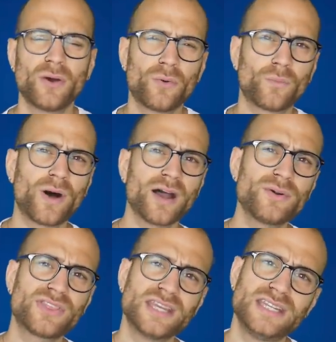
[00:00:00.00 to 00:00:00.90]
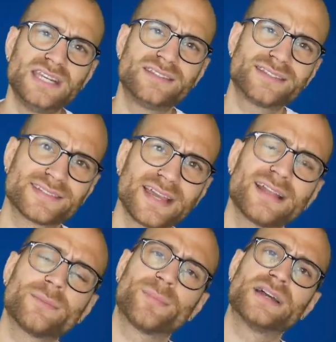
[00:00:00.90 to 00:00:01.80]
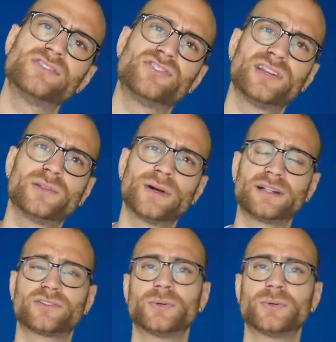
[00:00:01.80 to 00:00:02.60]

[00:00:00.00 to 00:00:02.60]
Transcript: Why would they need to sell Ben Chilwell